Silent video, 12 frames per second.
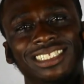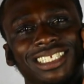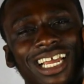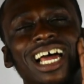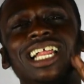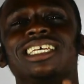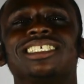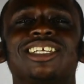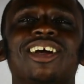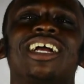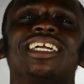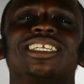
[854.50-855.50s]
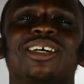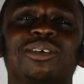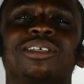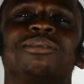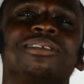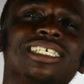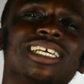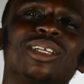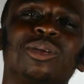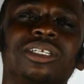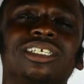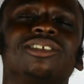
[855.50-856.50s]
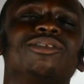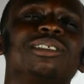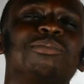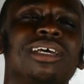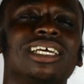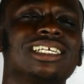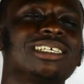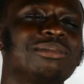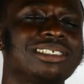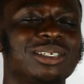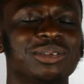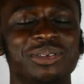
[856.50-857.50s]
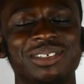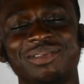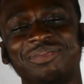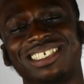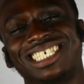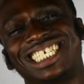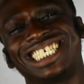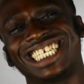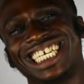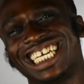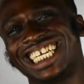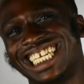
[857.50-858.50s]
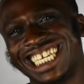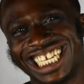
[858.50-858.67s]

Alex, alright though, you know what I'm saying? No disrespect, you know what I'm saying?